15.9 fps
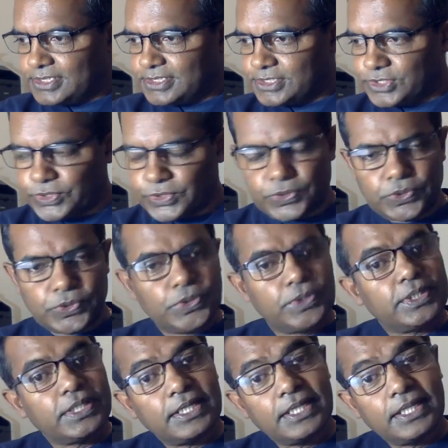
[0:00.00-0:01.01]

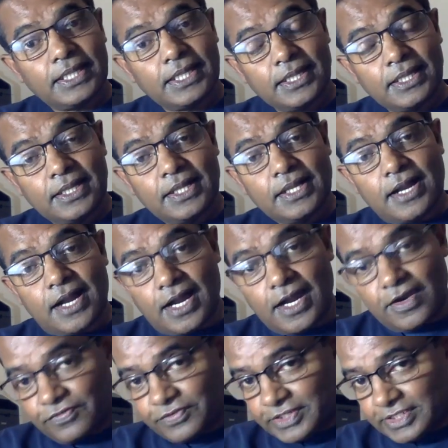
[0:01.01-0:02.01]
So
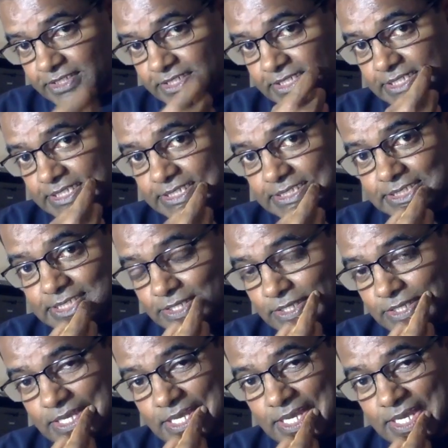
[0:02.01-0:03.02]
after these,
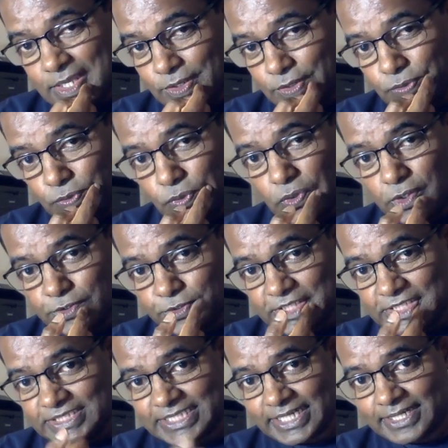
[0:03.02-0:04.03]
you go to
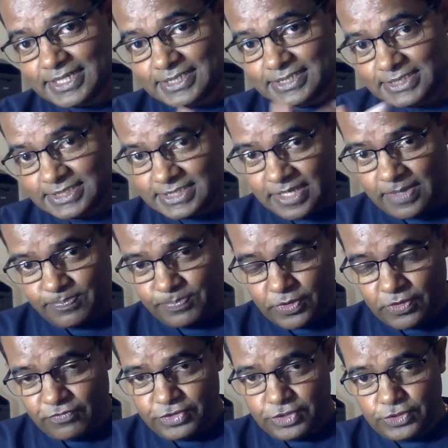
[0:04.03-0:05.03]
the second step
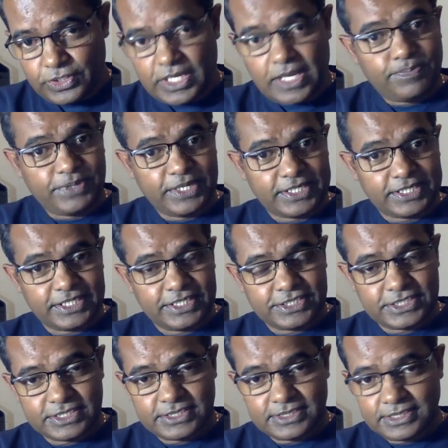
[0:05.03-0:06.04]
of your
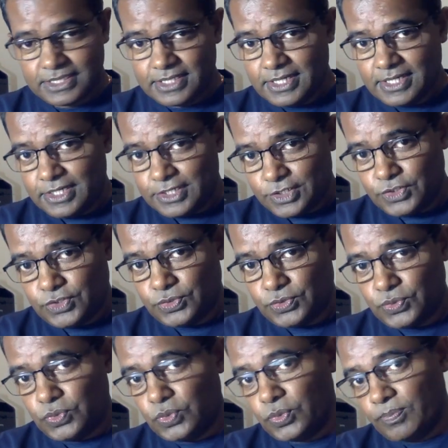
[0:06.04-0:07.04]
application
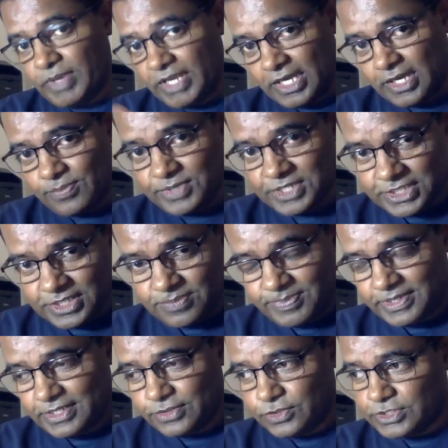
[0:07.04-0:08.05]
to become a
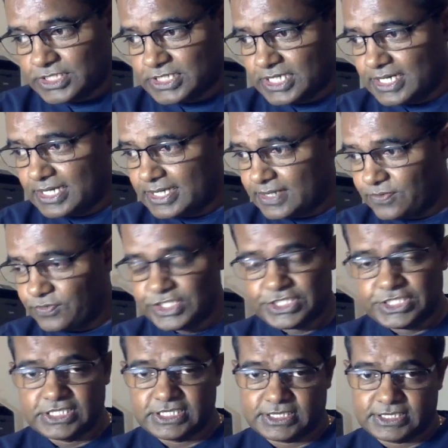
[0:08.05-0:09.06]
GP in Australia,
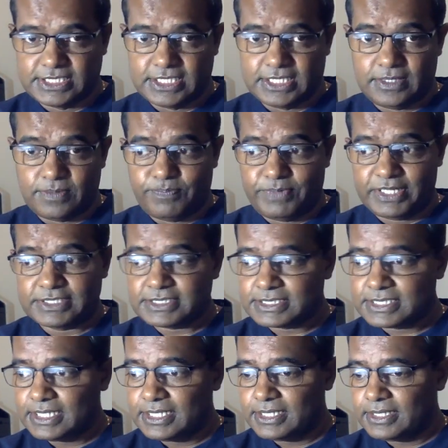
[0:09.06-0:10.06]
which is the
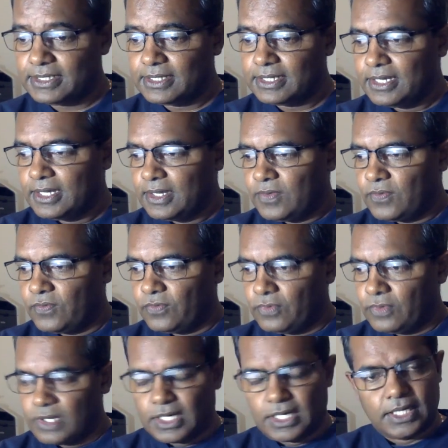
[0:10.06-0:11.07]
PESCI.
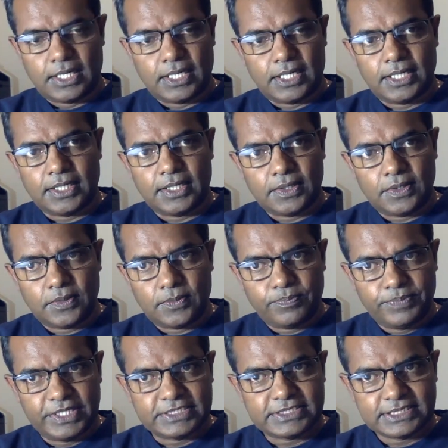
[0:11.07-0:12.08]

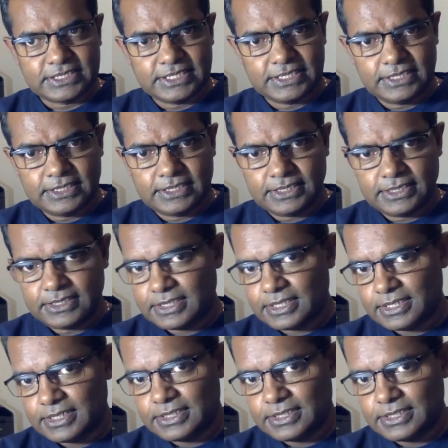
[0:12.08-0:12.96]
PESCI